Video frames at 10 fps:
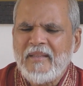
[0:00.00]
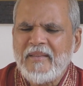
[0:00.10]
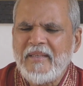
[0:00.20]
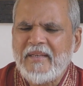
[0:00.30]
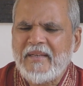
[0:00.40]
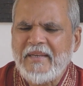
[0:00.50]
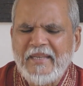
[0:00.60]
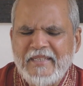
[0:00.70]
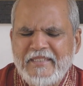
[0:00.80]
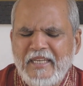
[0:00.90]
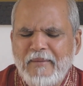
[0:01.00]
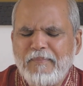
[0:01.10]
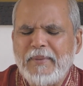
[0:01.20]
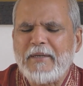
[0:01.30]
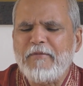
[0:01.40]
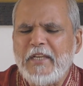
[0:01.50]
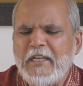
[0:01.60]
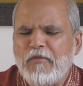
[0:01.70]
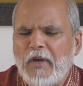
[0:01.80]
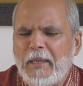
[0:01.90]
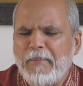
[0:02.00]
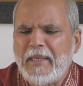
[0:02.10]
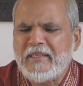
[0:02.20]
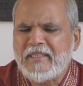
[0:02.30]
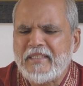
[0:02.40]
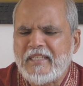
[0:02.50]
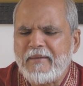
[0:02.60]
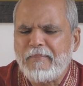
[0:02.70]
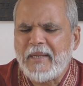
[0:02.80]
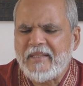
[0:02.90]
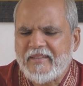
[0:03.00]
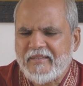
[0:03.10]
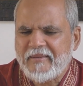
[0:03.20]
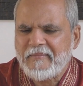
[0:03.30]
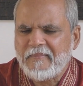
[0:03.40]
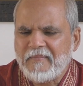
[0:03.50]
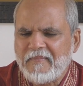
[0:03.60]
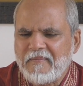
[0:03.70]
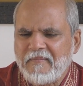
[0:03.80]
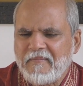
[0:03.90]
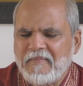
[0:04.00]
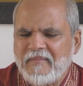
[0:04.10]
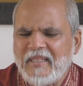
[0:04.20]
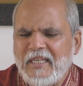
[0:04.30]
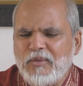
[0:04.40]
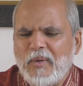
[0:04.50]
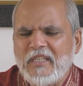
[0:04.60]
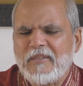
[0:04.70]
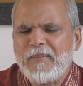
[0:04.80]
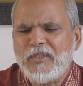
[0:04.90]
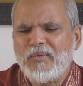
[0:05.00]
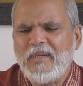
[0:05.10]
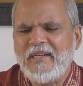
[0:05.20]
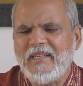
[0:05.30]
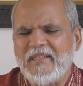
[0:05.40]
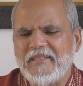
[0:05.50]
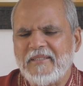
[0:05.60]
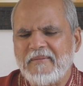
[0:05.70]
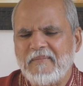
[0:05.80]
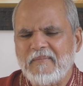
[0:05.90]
the connection between vibrations and breath, that is what spirituality is.